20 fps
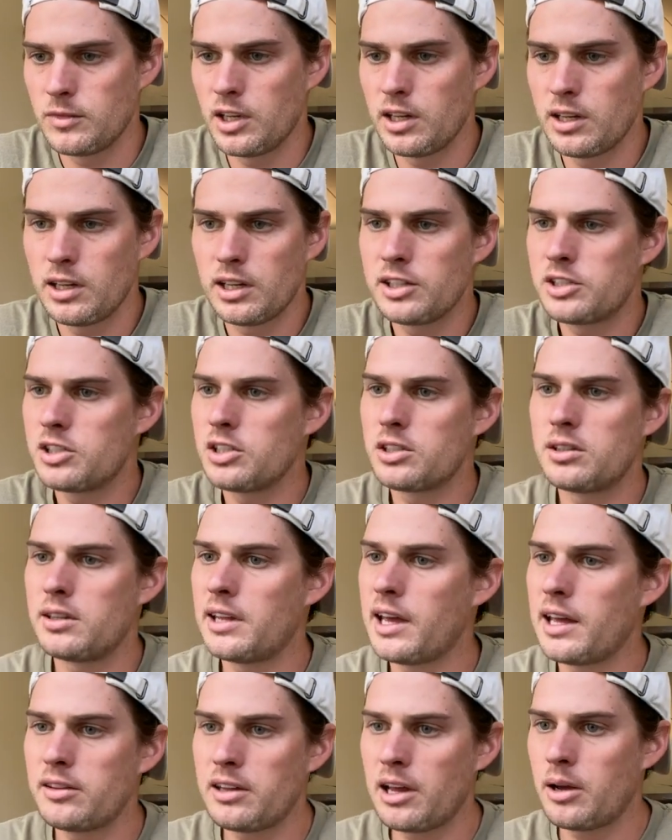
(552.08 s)
it's just
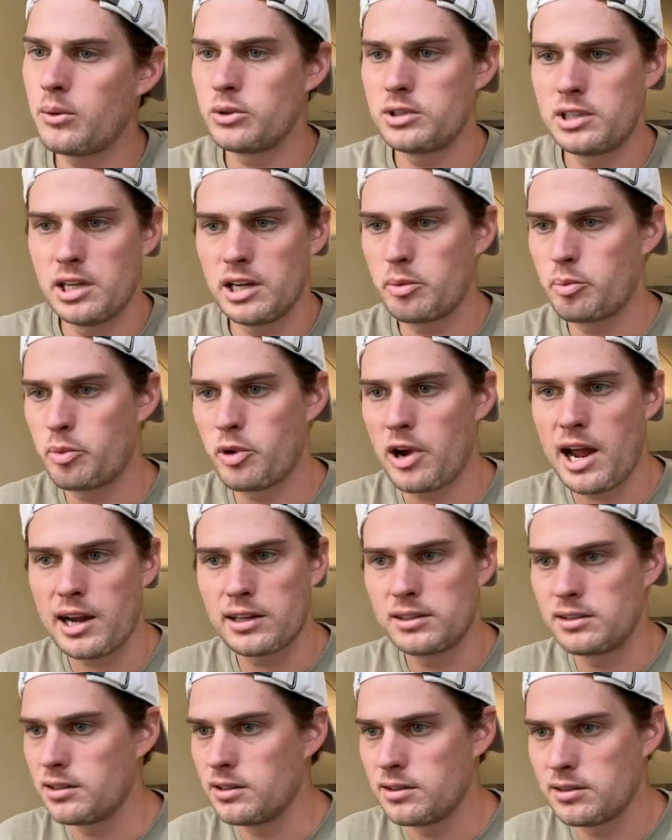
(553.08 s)
that will take
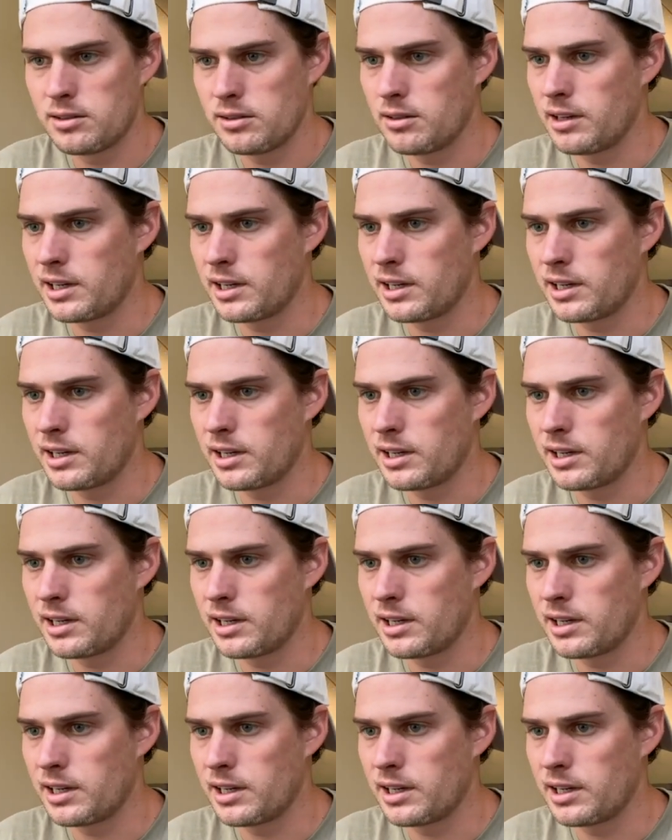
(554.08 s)
practice.